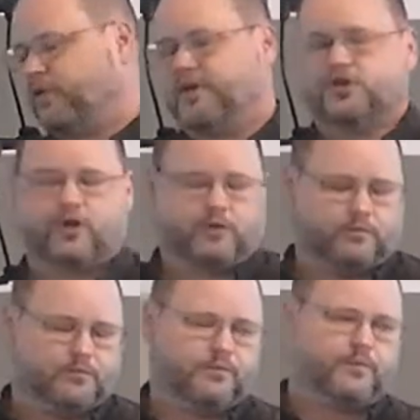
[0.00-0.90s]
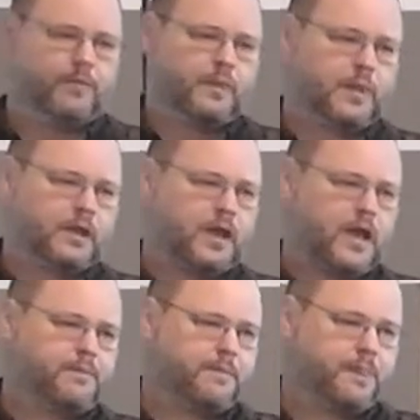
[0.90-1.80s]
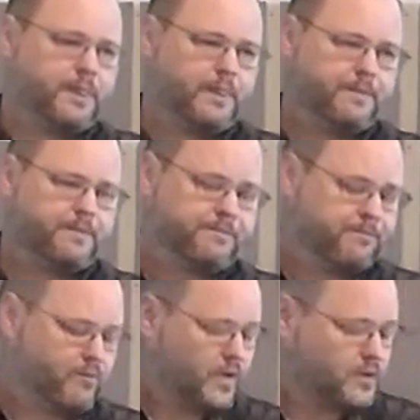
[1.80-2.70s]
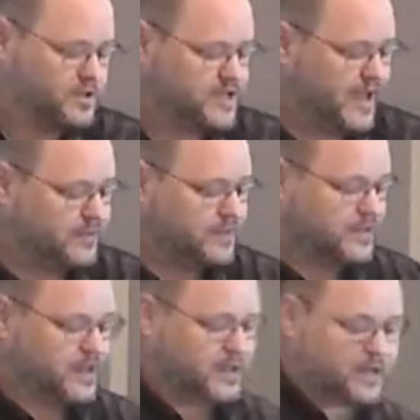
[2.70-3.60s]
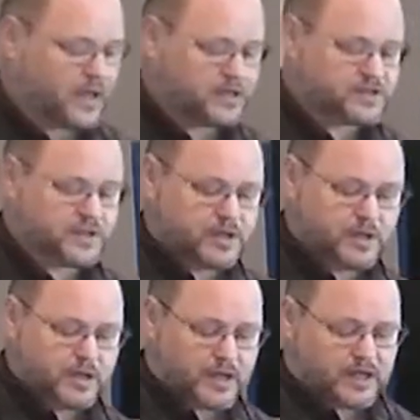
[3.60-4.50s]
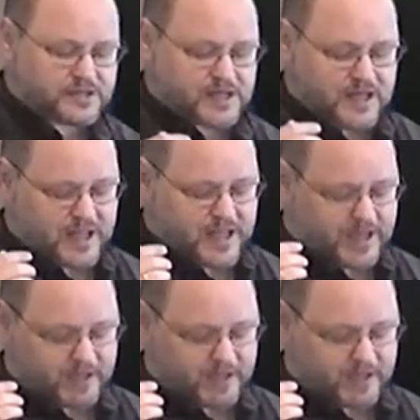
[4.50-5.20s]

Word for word: of Israel. Okay? The second thing that he does is he